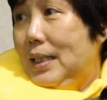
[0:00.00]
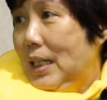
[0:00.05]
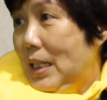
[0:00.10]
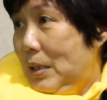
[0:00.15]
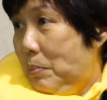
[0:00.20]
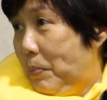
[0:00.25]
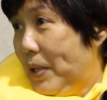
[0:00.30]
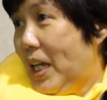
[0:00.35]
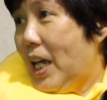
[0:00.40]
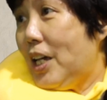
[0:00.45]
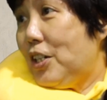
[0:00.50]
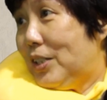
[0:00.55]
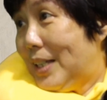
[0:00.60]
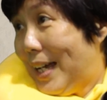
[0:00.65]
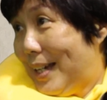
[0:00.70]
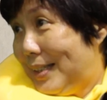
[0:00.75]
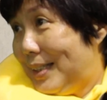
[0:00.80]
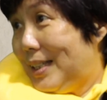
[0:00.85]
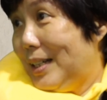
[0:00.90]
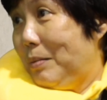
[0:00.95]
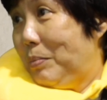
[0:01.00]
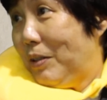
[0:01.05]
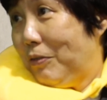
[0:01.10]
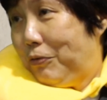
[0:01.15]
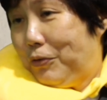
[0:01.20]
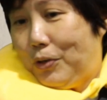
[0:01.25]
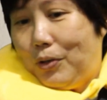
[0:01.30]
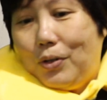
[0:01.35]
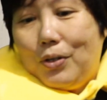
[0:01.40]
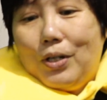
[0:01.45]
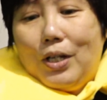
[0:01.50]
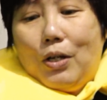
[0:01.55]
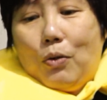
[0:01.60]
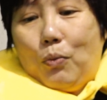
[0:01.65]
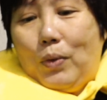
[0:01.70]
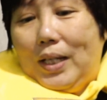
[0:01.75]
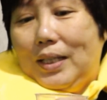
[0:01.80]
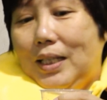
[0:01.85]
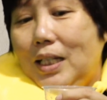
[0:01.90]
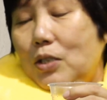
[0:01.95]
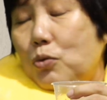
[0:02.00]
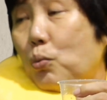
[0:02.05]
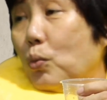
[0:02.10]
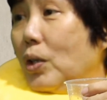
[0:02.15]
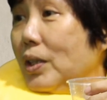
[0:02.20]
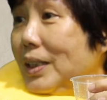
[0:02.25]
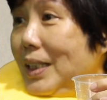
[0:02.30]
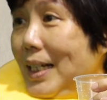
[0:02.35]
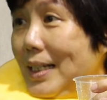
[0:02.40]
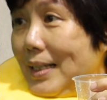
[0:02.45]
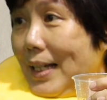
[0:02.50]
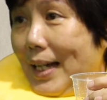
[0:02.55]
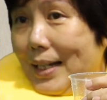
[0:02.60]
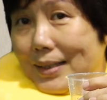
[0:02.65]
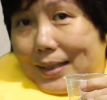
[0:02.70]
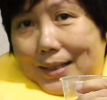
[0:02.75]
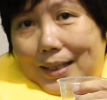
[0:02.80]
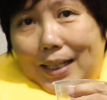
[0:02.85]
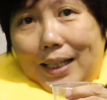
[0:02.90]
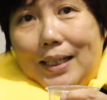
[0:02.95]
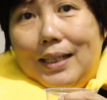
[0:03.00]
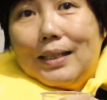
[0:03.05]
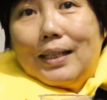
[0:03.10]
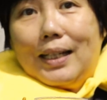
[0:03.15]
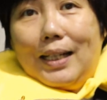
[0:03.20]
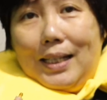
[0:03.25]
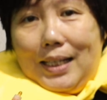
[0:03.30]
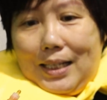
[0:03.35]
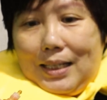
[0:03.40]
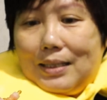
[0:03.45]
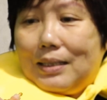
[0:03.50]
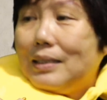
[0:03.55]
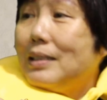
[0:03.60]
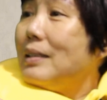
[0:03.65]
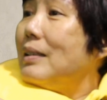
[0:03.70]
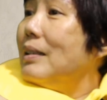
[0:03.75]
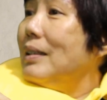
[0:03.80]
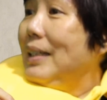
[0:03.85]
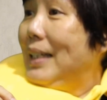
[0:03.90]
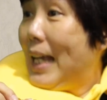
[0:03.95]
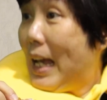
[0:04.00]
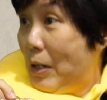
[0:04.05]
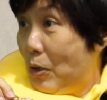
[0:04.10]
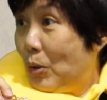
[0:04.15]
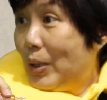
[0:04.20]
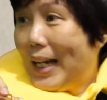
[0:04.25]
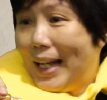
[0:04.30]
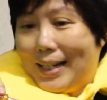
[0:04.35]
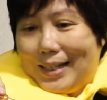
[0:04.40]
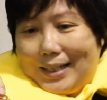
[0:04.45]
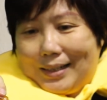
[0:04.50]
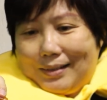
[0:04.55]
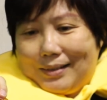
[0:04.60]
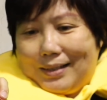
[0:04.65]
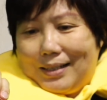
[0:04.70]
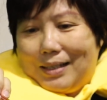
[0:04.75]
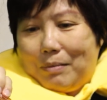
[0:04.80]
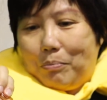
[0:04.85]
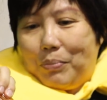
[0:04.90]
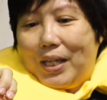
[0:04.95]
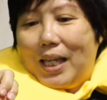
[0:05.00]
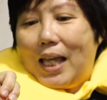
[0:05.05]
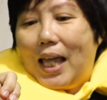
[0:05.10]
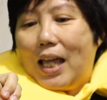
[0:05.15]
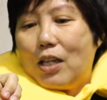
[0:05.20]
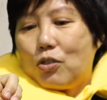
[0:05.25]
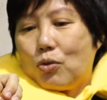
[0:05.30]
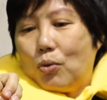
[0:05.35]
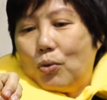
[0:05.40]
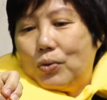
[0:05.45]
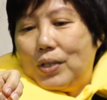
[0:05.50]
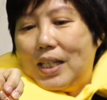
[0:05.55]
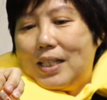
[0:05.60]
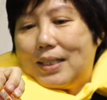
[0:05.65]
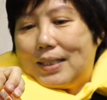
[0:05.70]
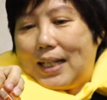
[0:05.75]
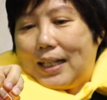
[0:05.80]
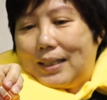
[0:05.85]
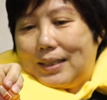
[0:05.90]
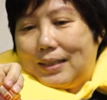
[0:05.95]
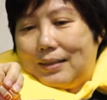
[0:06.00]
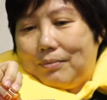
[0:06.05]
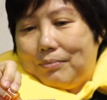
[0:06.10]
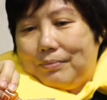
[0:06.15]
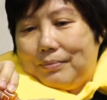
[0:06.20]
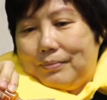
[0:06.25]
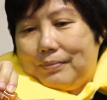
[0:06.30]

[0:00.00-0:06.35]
this pH tester before? When this water is acidic, it is yellow color, pH only 6.